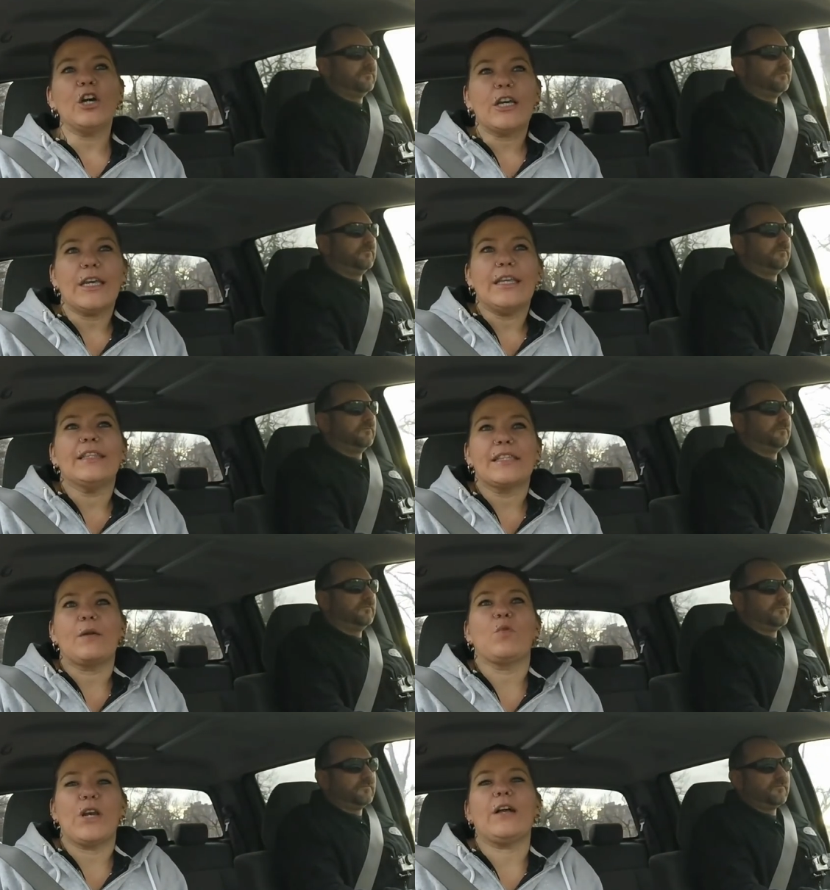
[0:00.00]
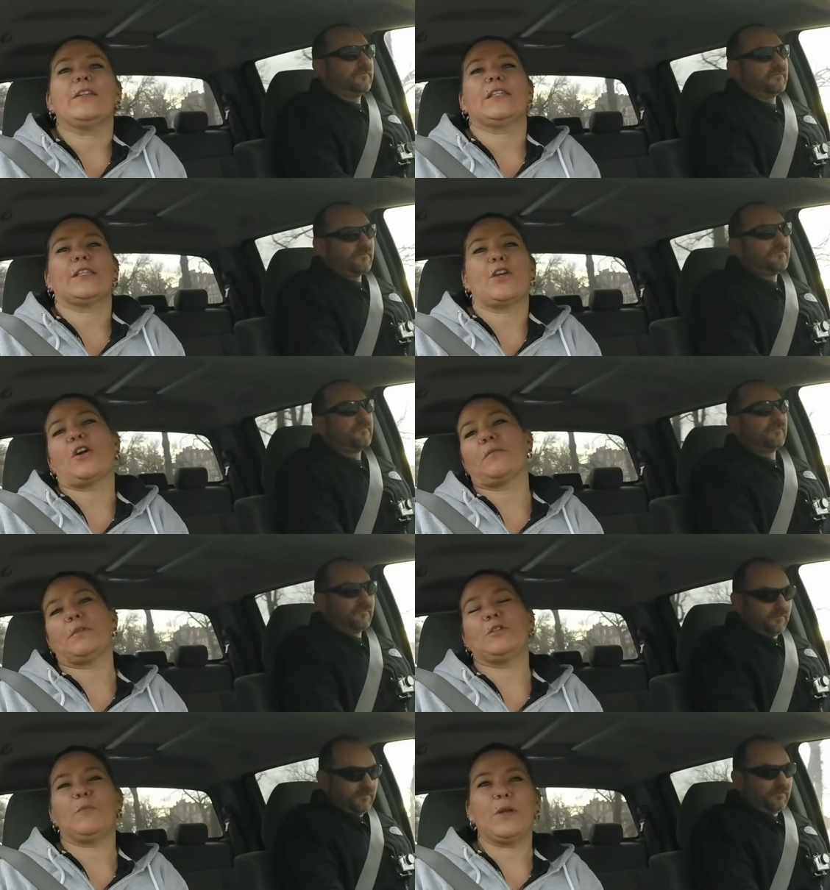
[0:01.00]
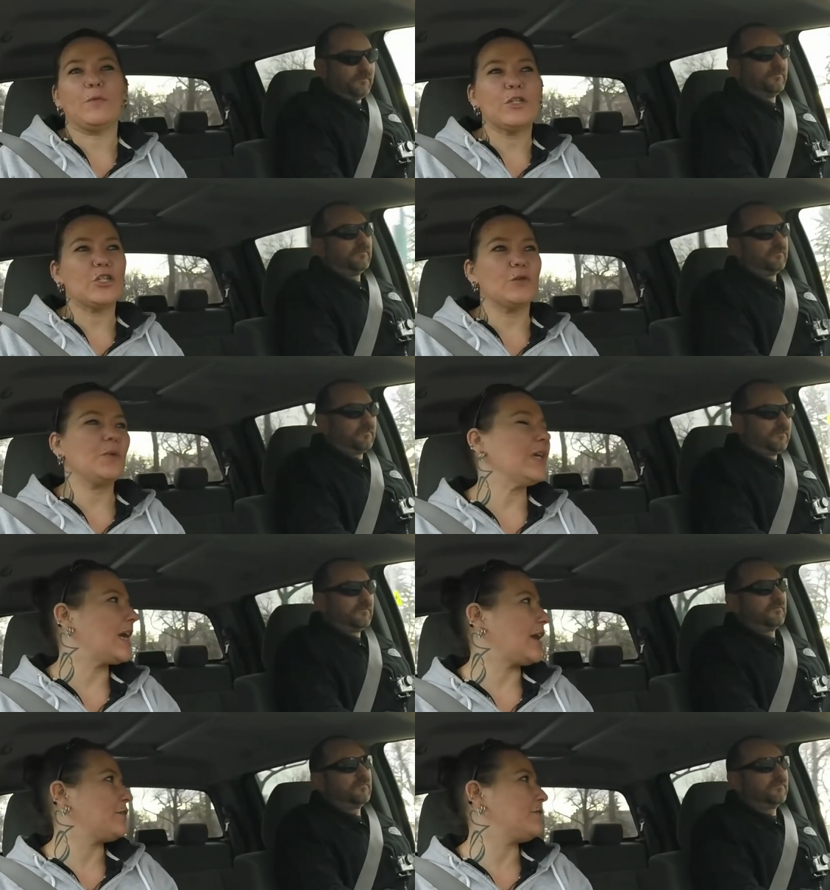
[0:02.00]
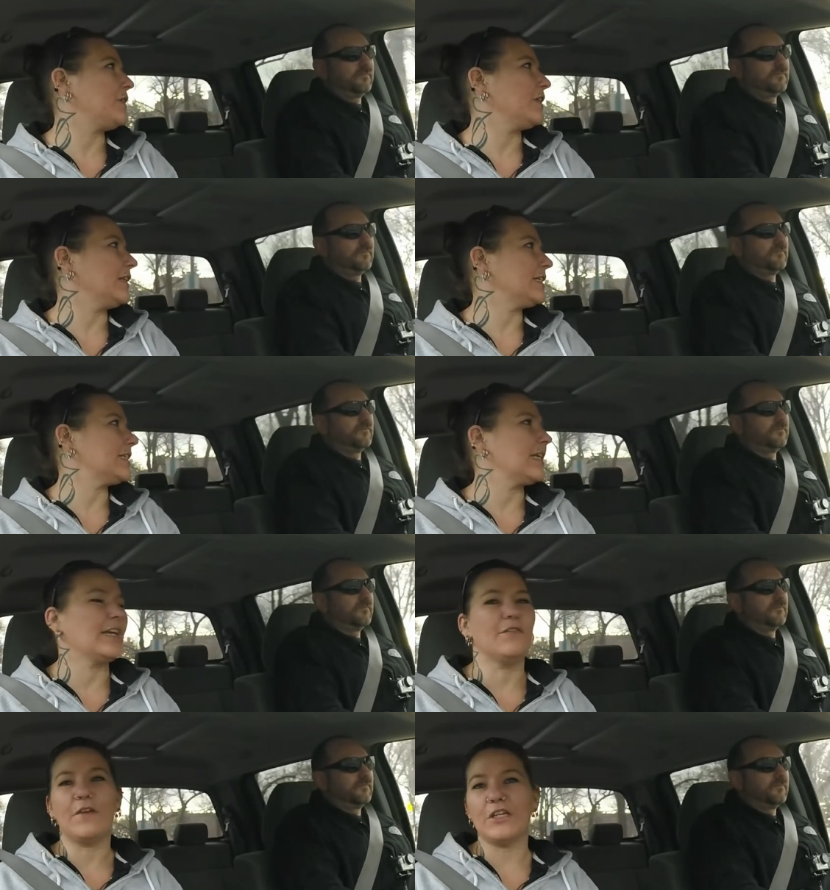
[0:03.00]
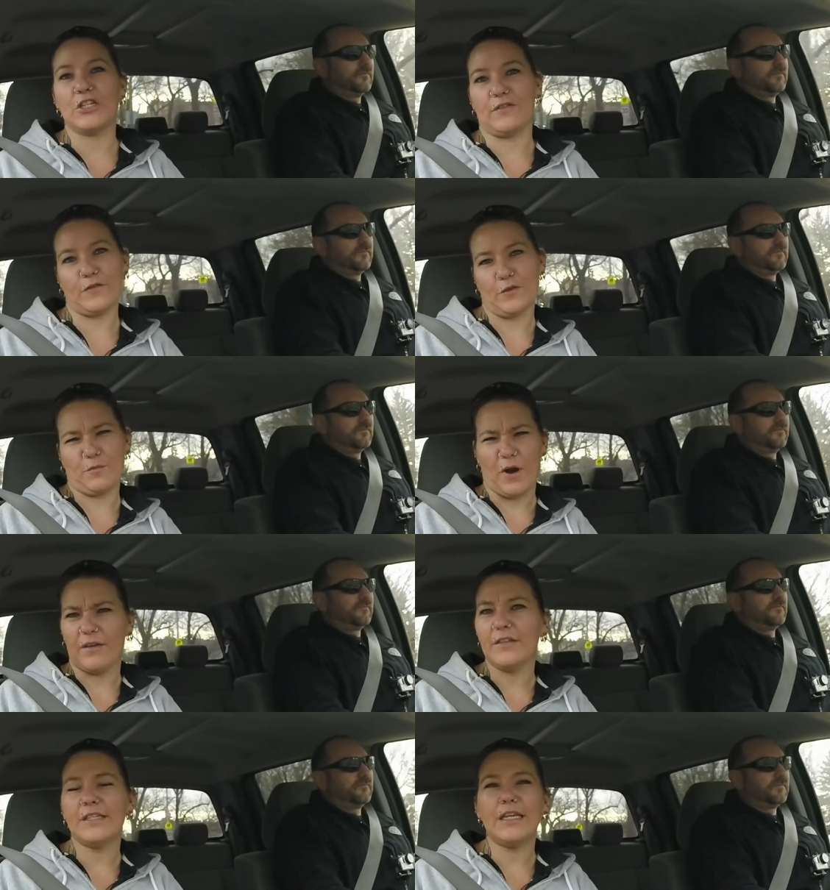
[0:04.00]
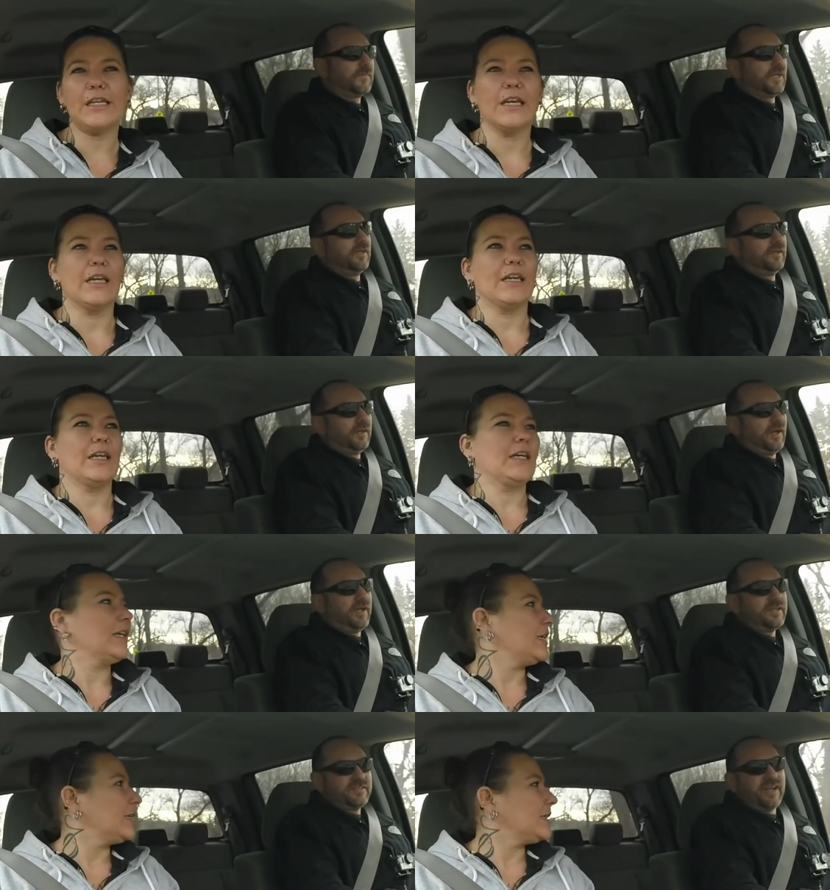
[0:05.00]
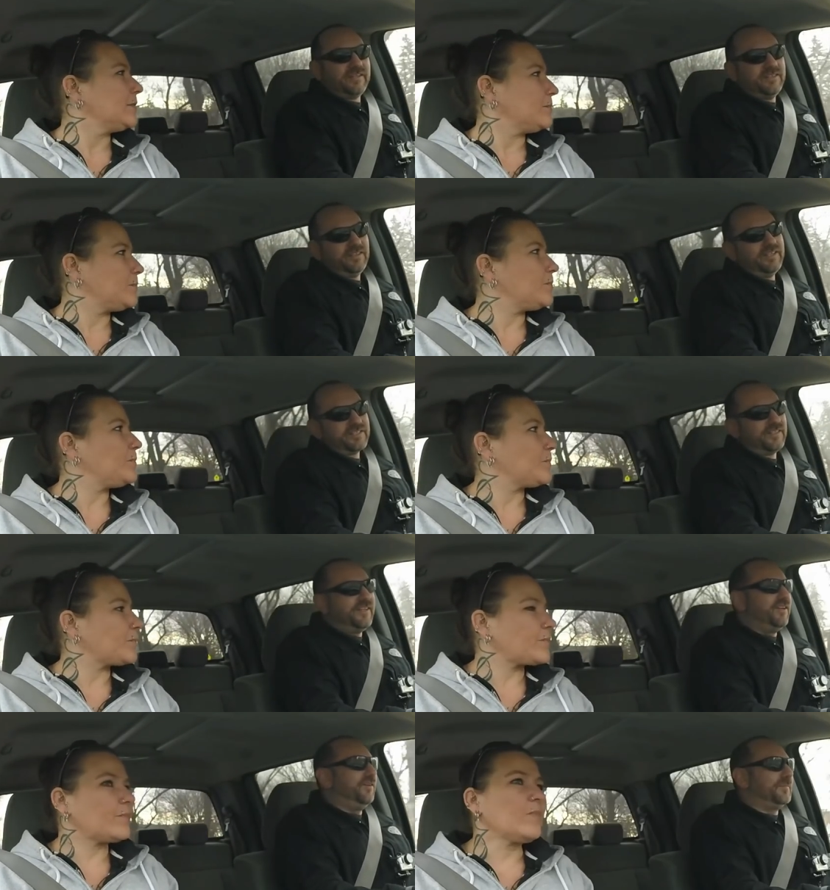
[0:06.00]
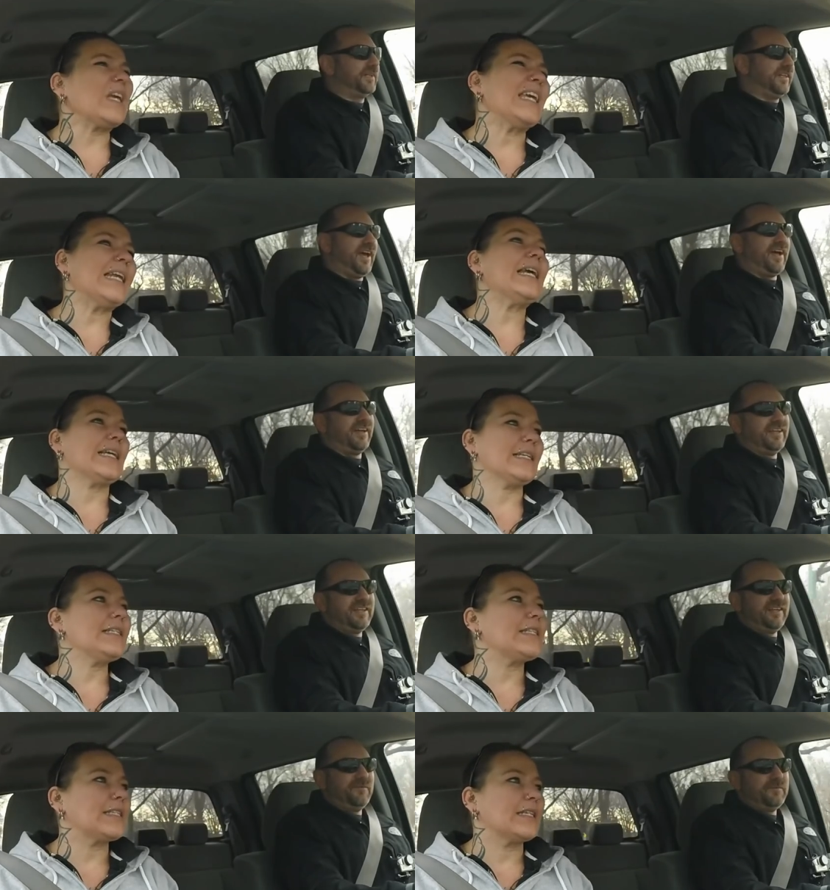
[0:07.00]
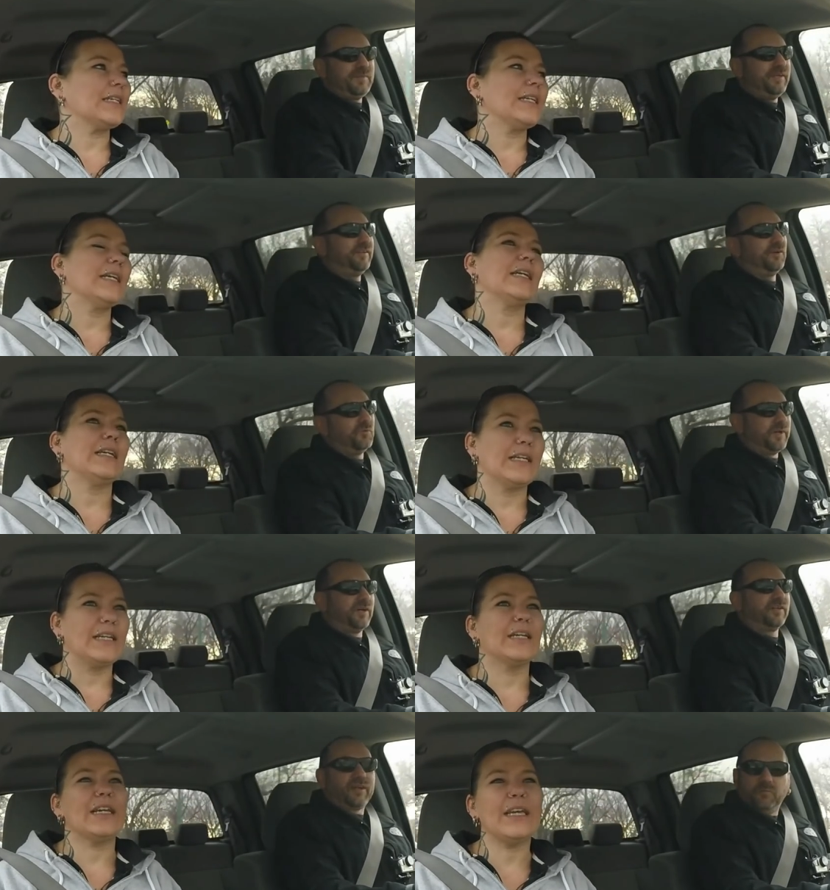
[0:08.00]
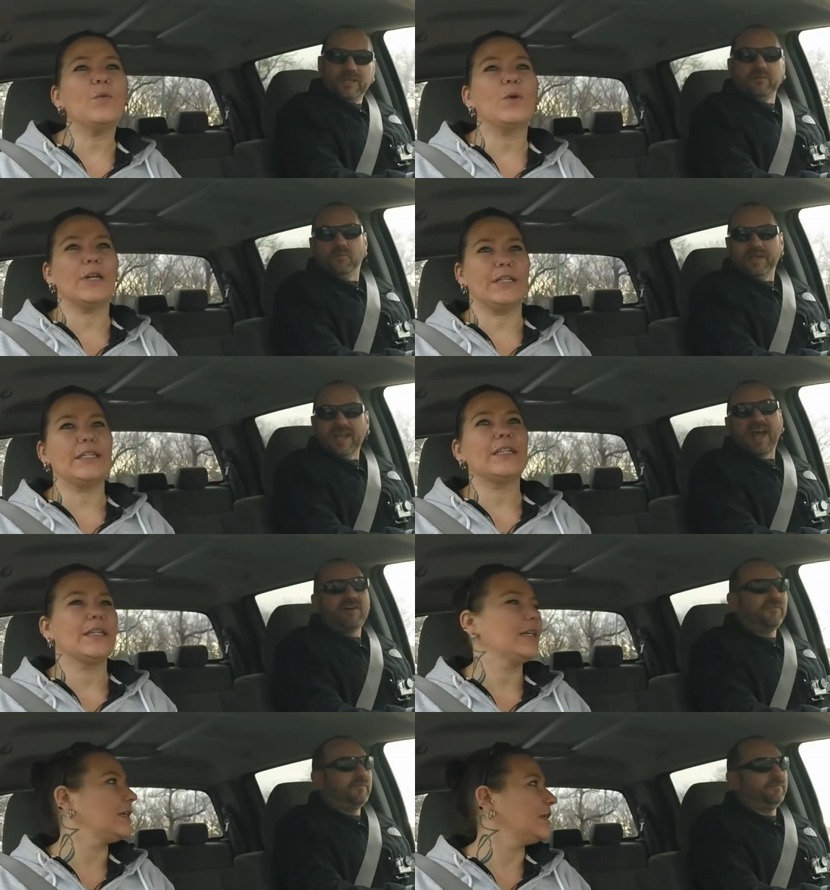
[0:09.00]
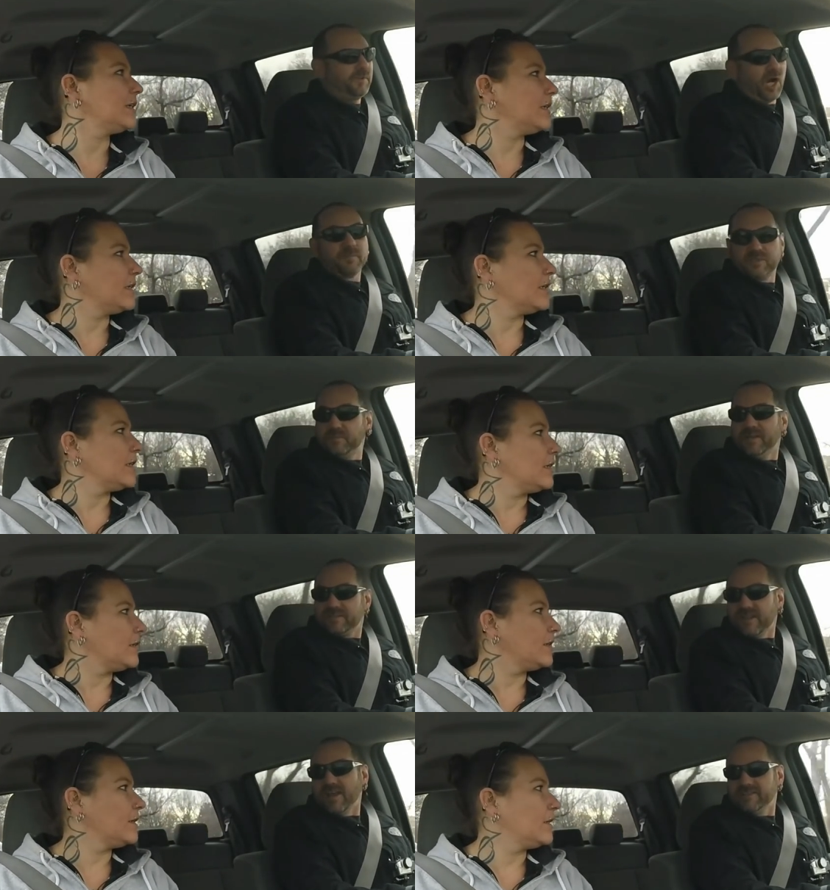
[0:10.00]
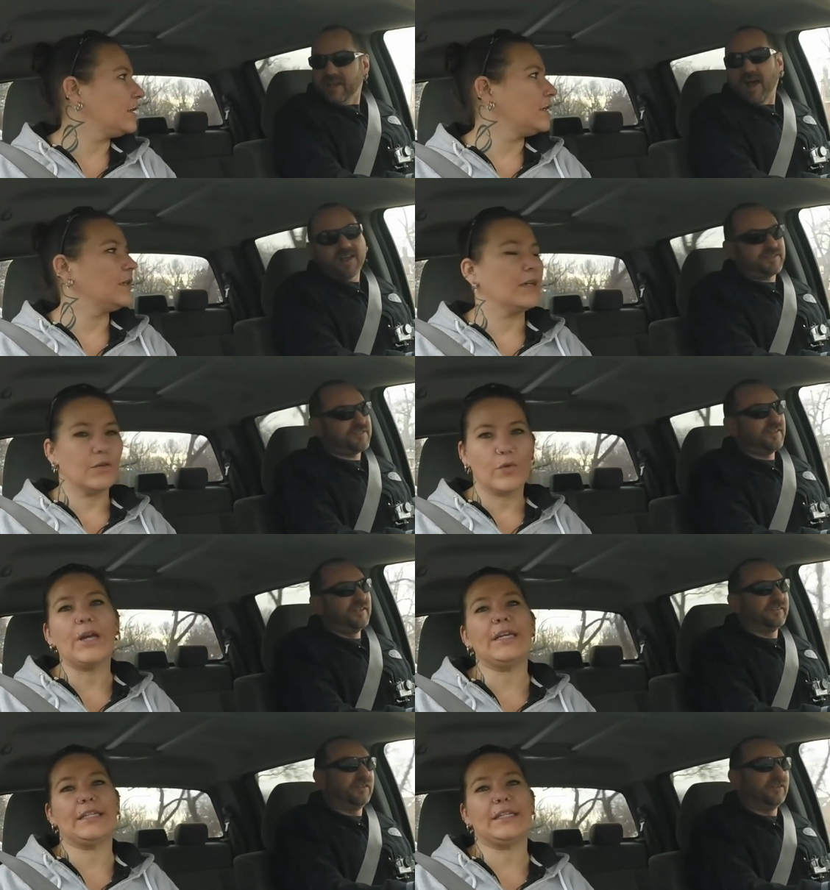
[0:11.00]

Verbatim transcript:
Speaker 1: look in someone else's garbage bin, which we kind of feel is an invasion of their privacy. I guess
Speaker 2: technically it's legal, but yeah, it, it, it would be a little weird. Like we, we have a garbage bin assigned to us right.